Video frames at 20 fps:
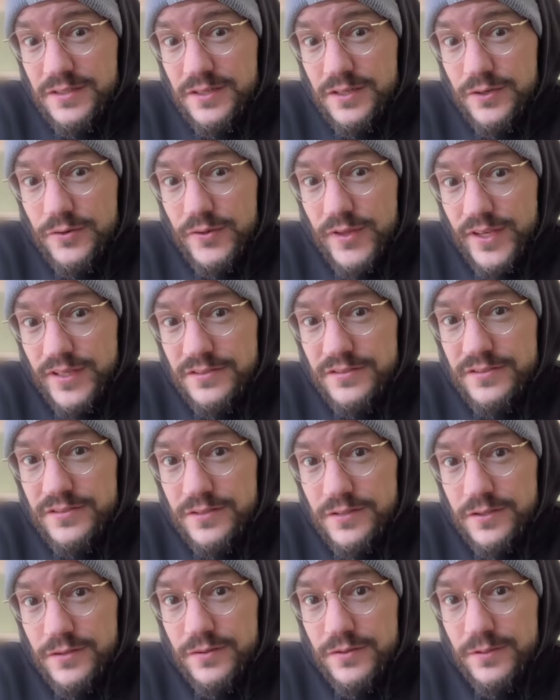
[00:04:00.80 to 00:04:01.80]
our next
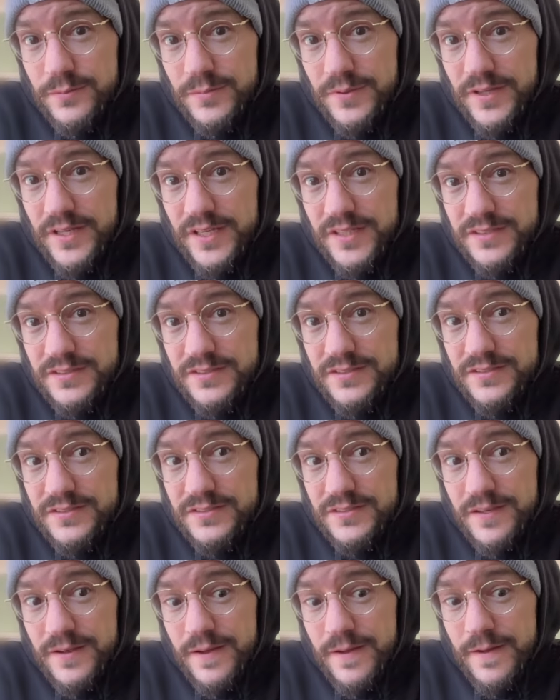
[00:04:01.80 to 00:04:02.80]
Olaplex
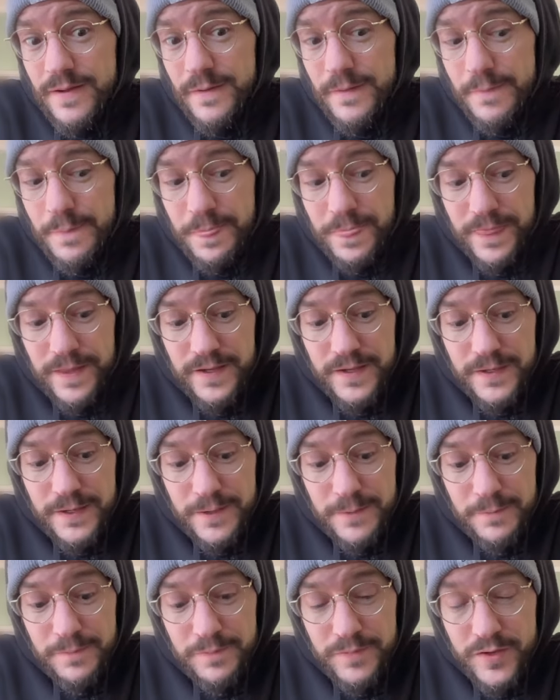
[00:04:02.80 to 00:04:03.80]

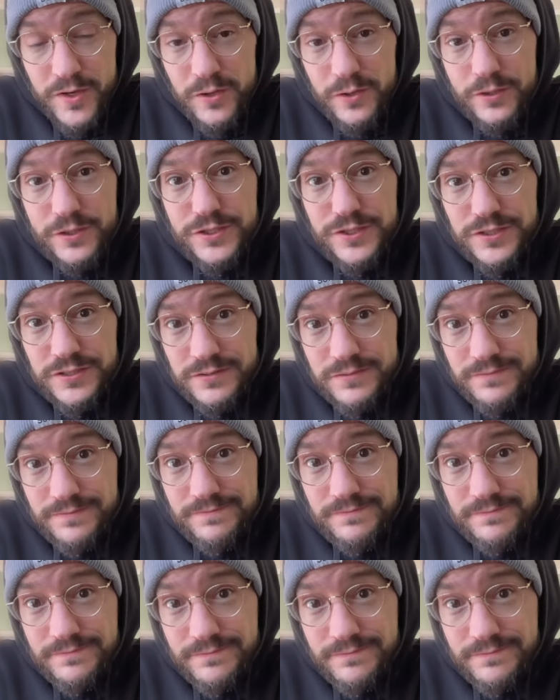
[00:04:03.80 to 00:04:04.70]
um, auction.